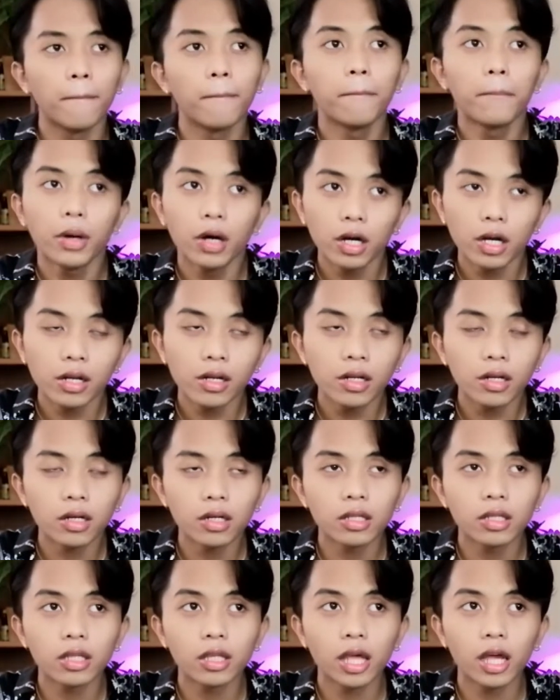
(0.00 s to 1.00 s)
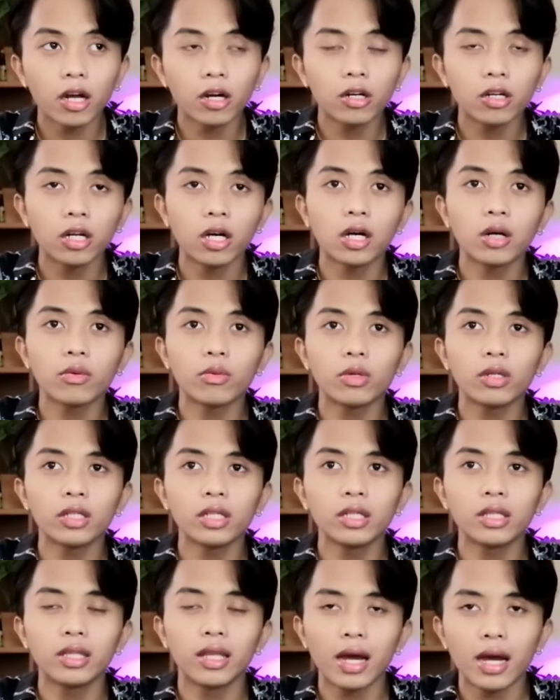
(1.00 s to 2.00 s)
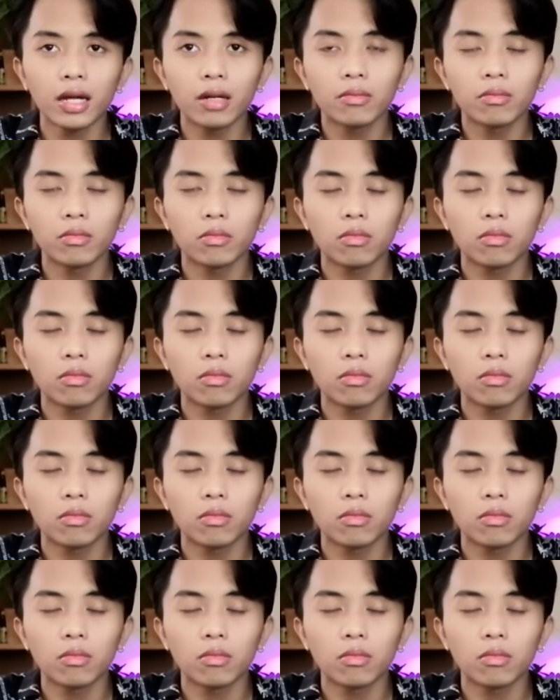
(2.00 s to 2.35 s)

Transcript: but they are not really that